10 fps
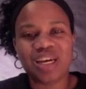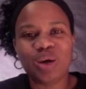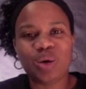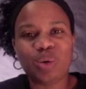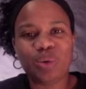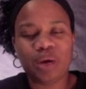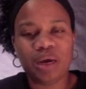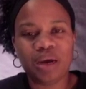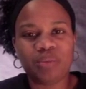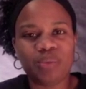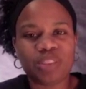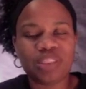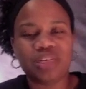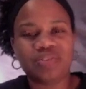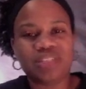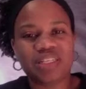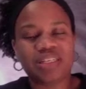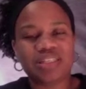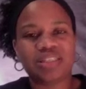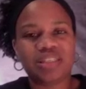who received
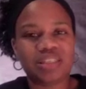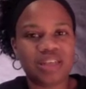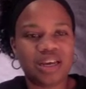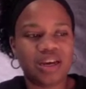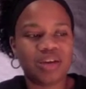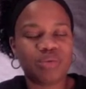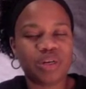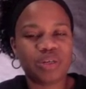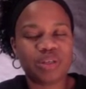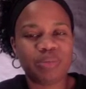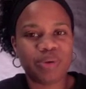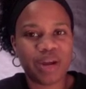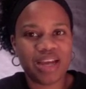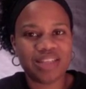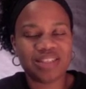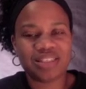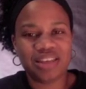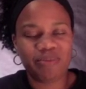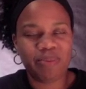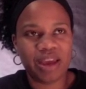his runners-up prize, his gift
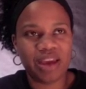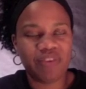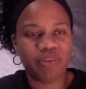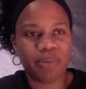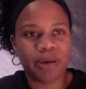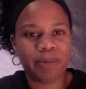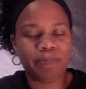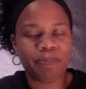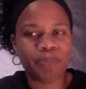bag from